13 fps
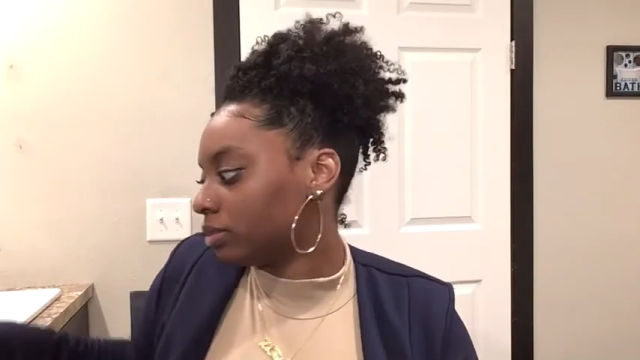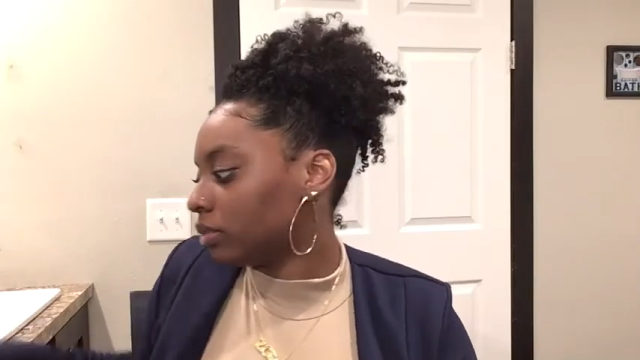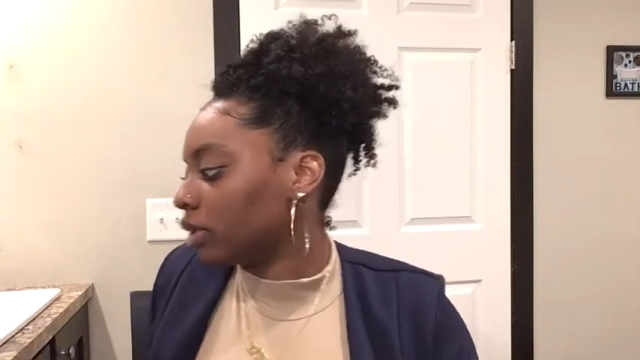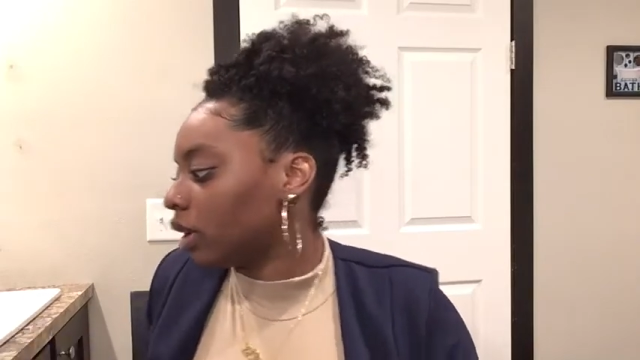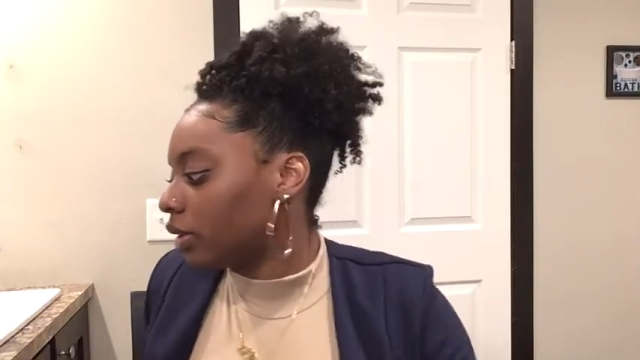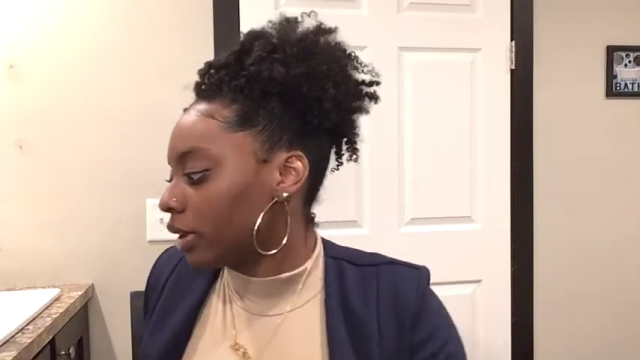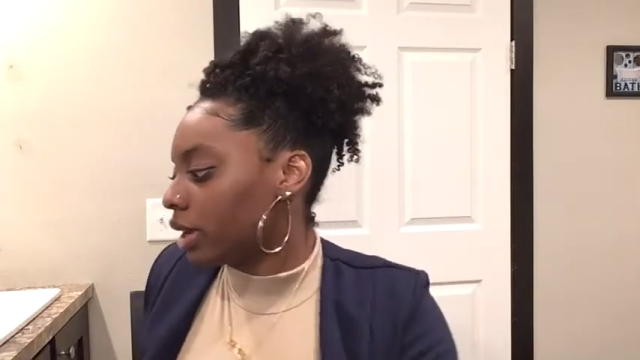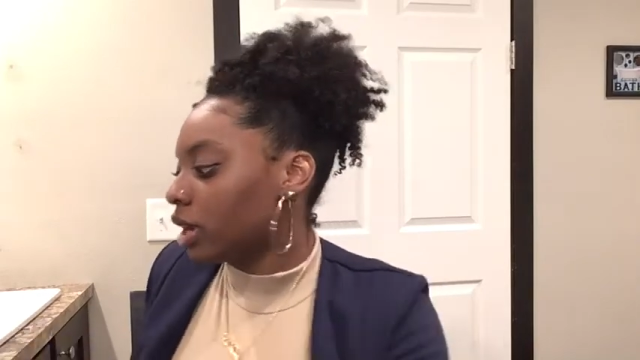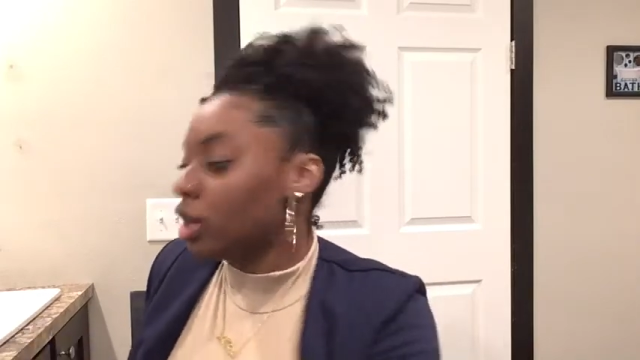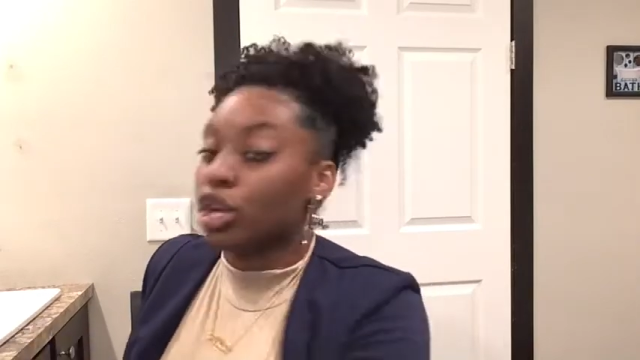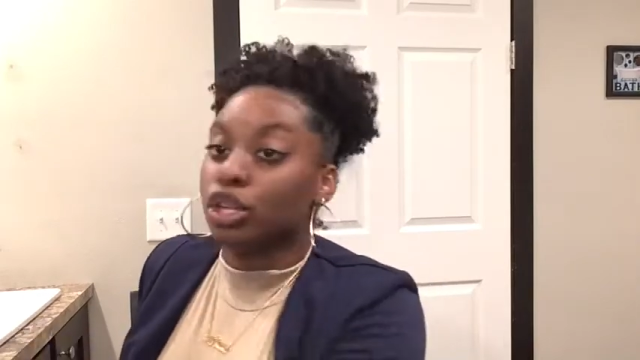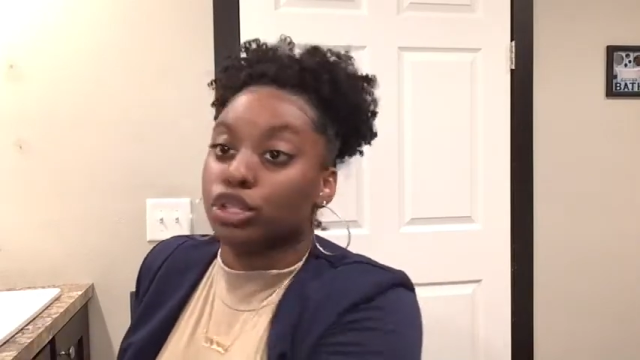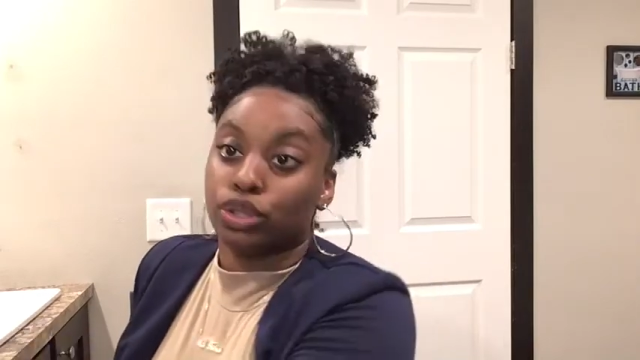All right,
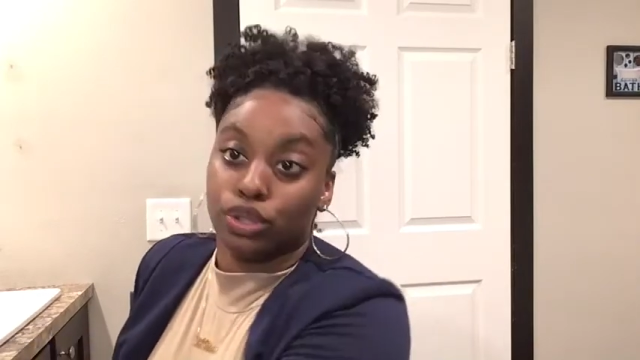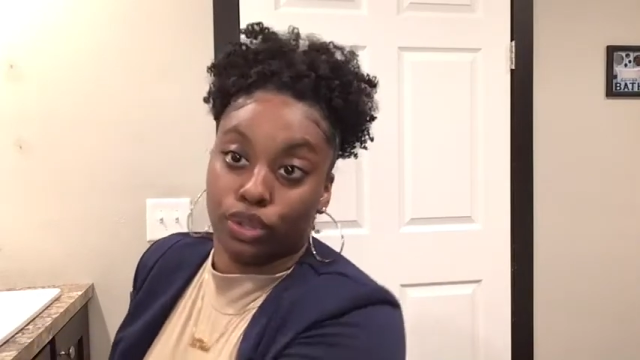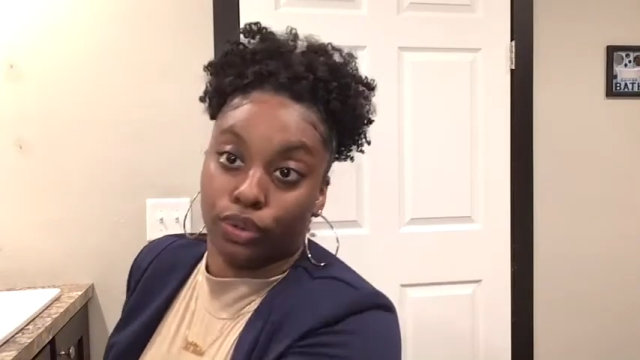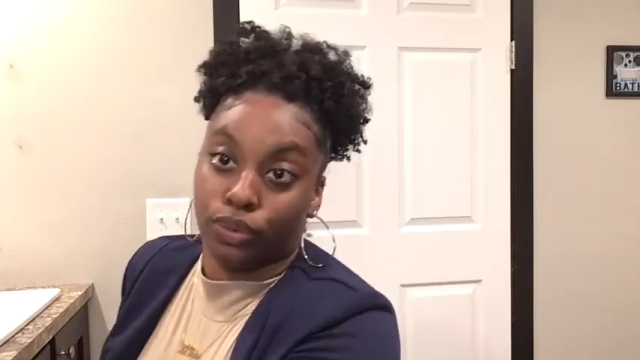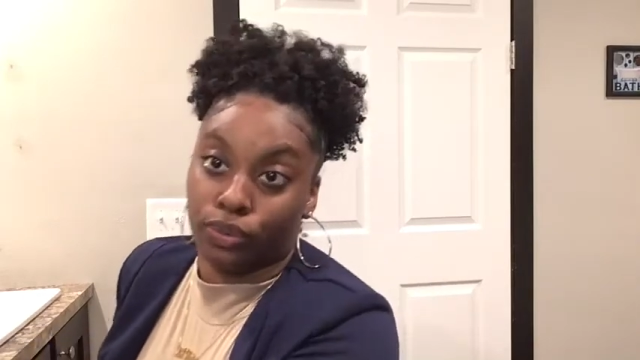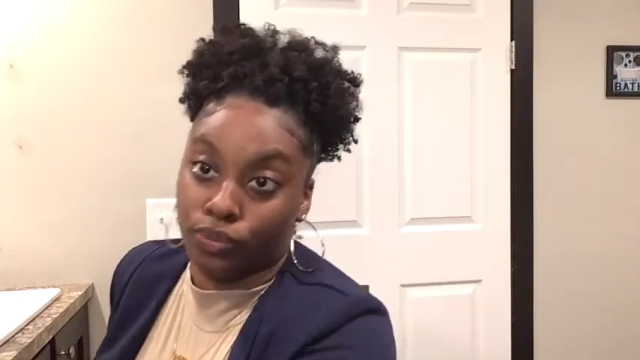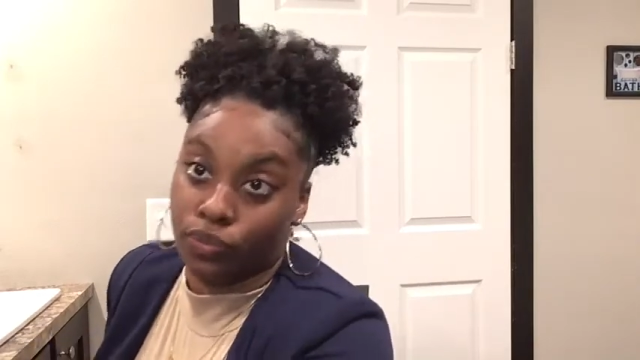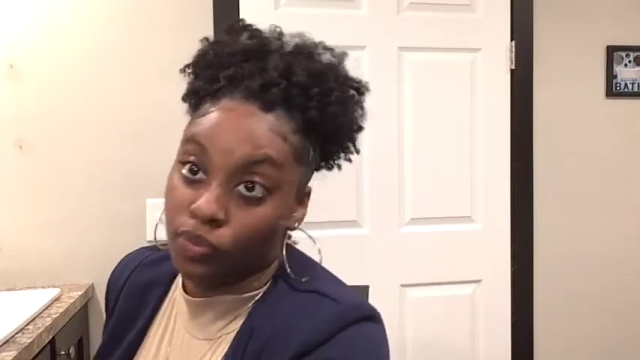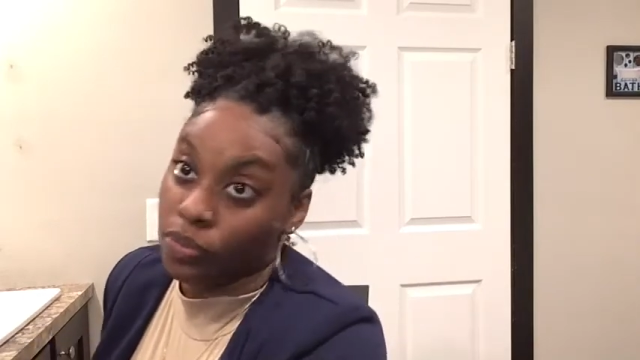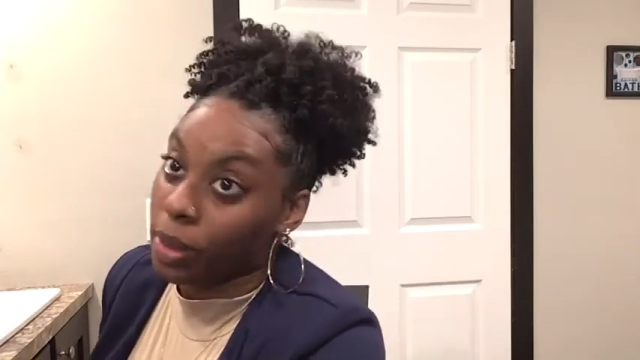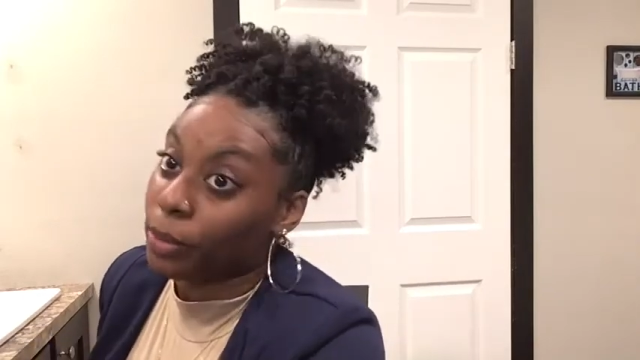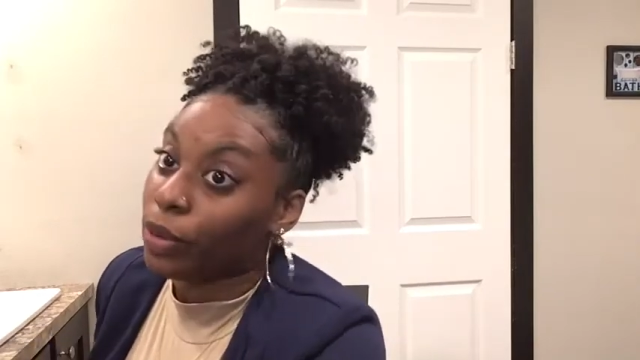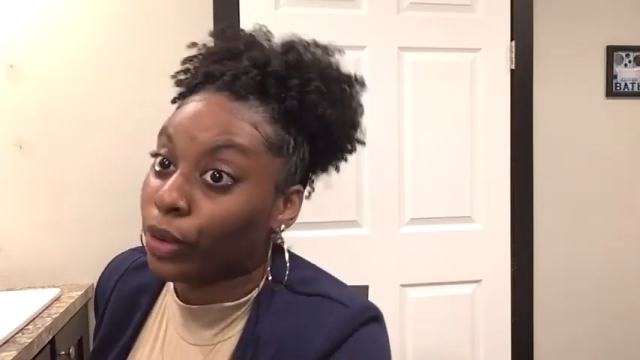so
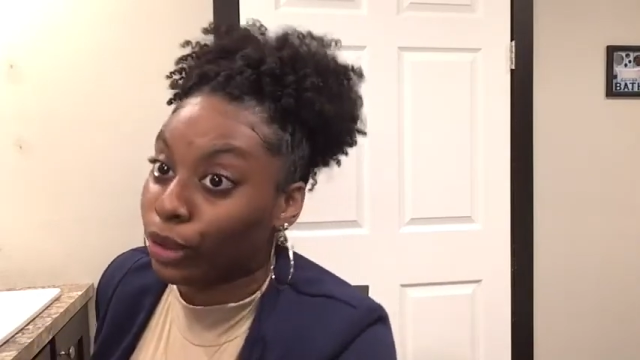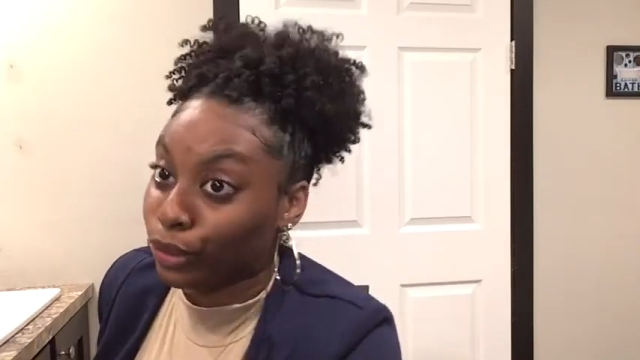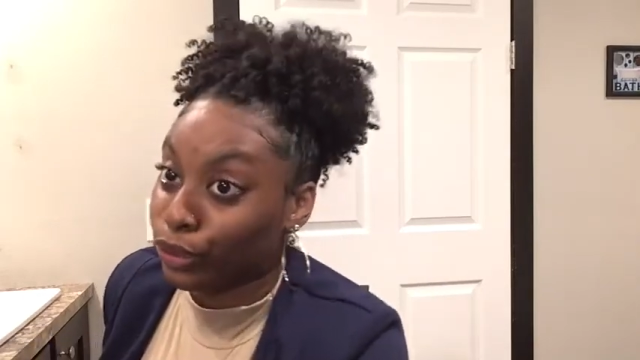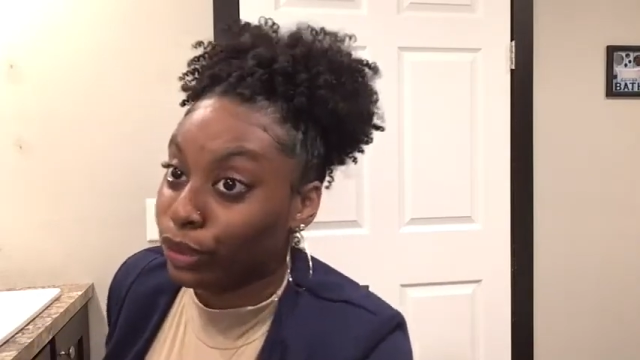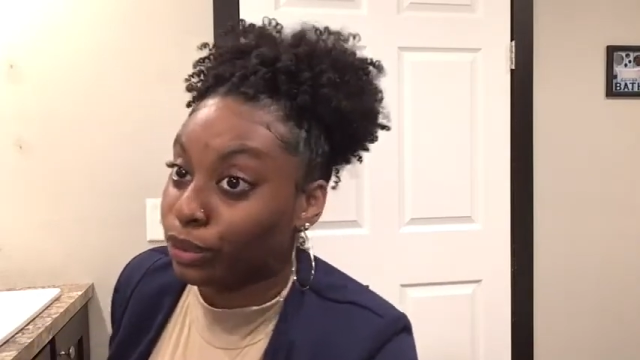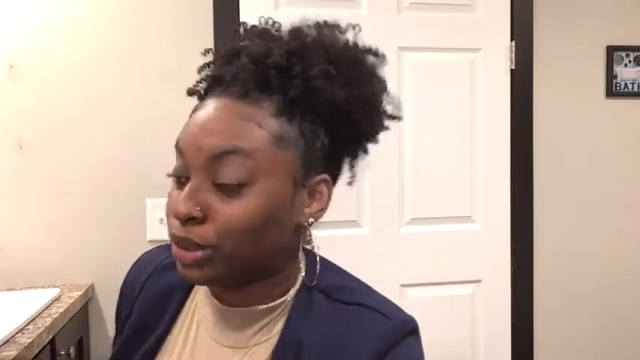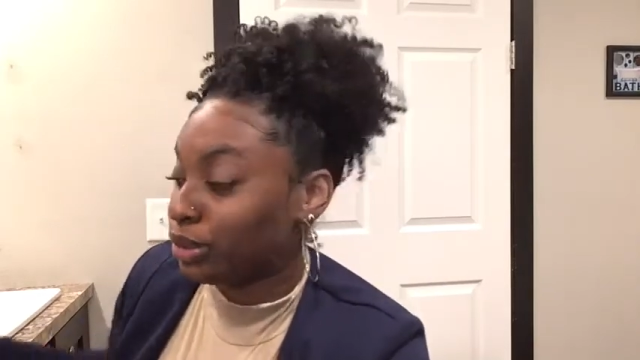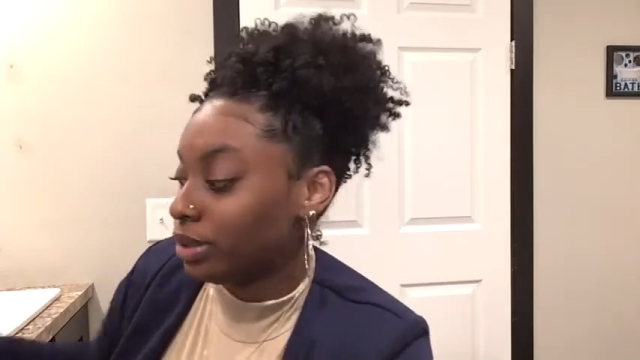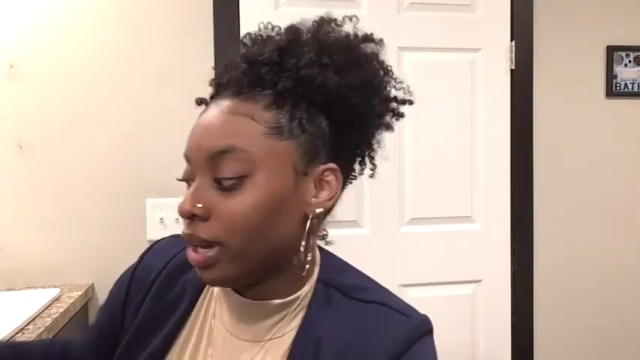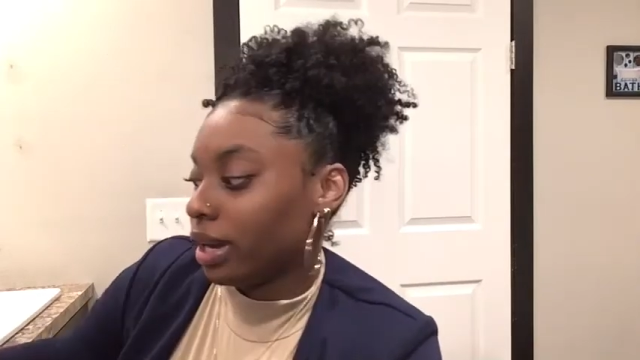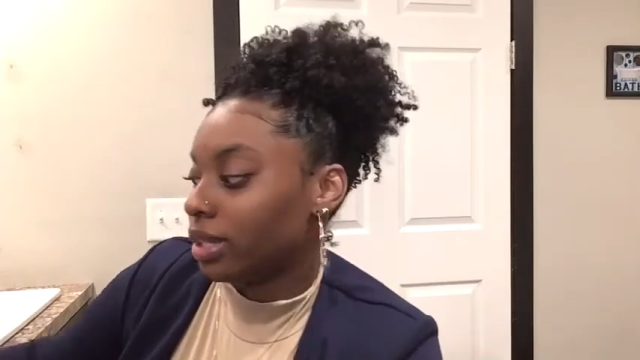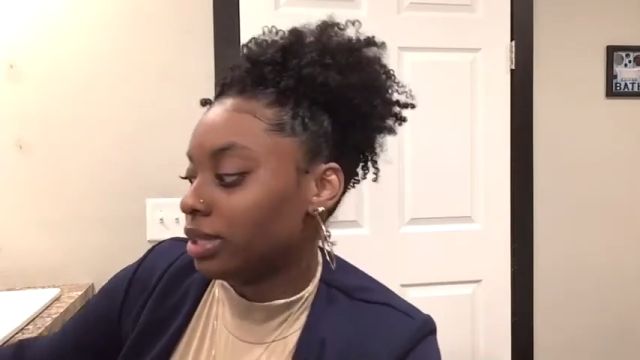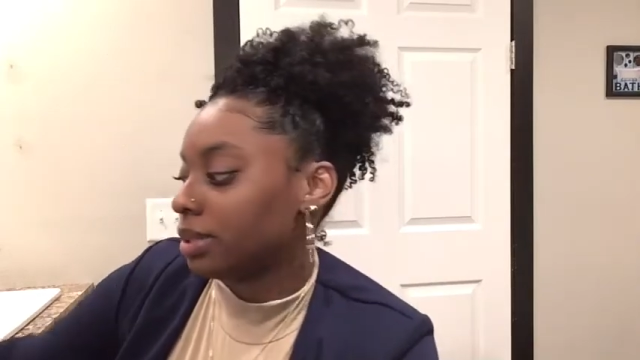I'm going to do it with you guys.